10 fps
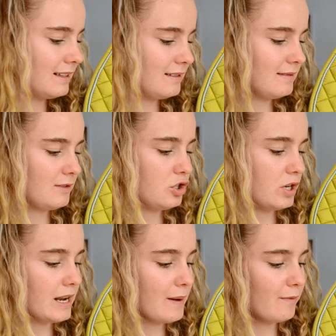
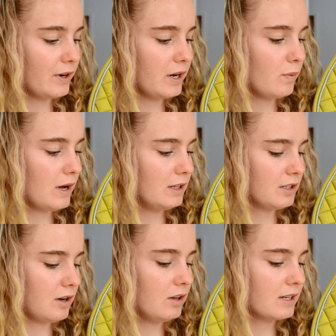stood up very well to
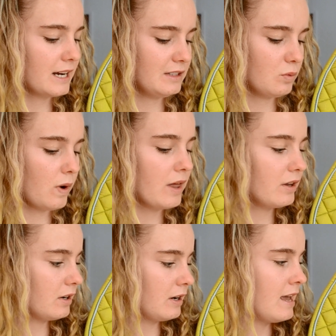all kinds of
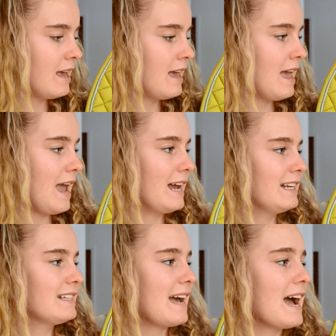weather, and
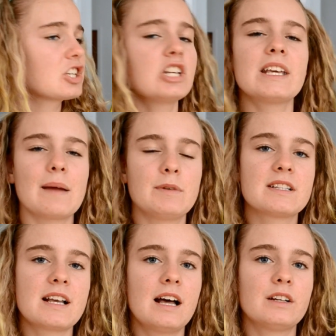it's actually kept its
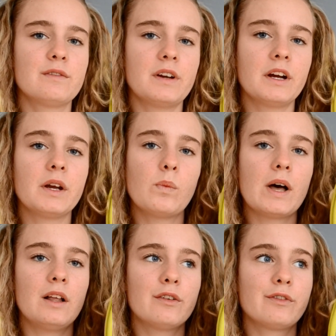color very
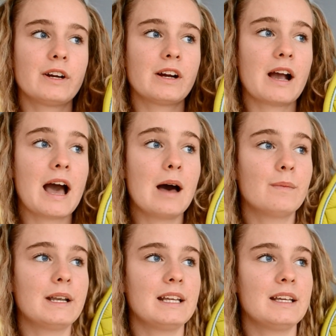well for how
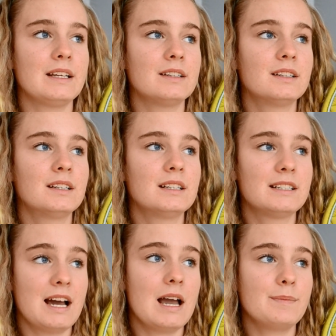many
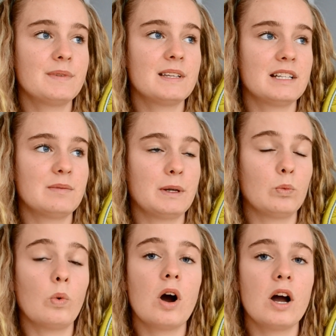times it's been
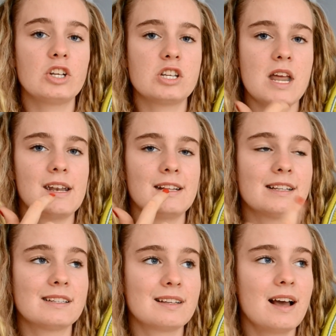washed and in the
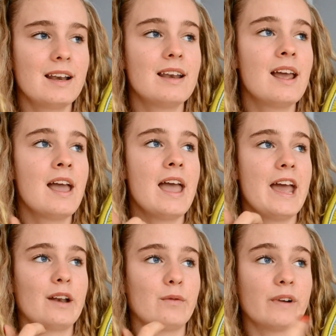sun
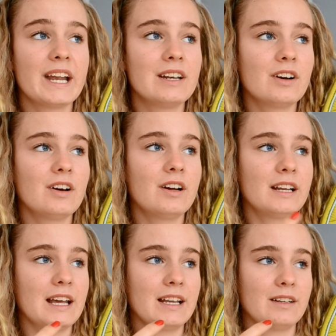and rained on
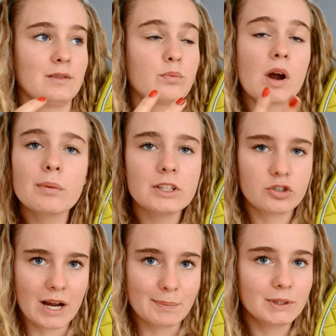and probably
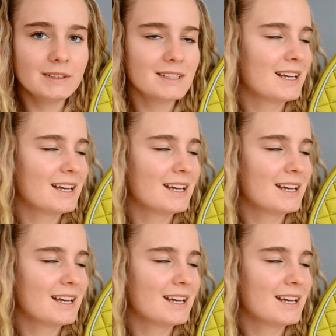trampled.